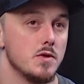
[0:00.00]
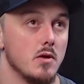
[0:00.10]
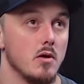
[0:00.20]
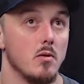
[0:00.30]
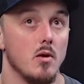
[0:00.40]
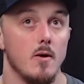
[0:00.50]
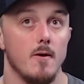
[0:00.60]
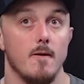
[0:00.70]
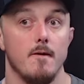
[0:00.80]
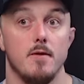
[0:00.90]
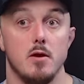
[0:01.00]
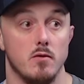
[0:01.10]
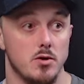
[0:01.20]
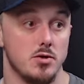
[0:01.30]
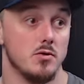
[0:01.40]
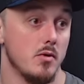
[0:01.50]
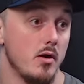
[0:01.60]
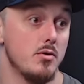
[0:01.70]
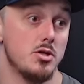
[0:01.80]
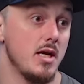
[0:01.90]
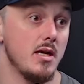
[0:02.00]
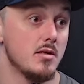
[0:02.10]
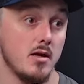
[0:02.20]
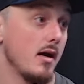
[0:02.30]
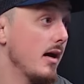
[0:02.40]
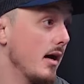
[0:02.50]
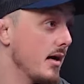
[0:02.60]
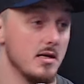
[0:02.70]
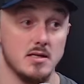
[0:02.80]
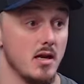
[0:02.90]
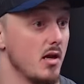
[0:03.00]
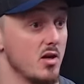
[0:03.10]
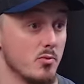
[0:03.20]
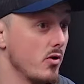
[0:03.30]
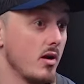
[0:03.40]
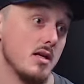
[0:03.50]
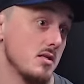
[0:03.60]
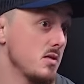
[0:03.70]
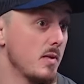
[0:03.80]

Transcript: to the original OGs, like I hate to say, like your Brock Lesnar's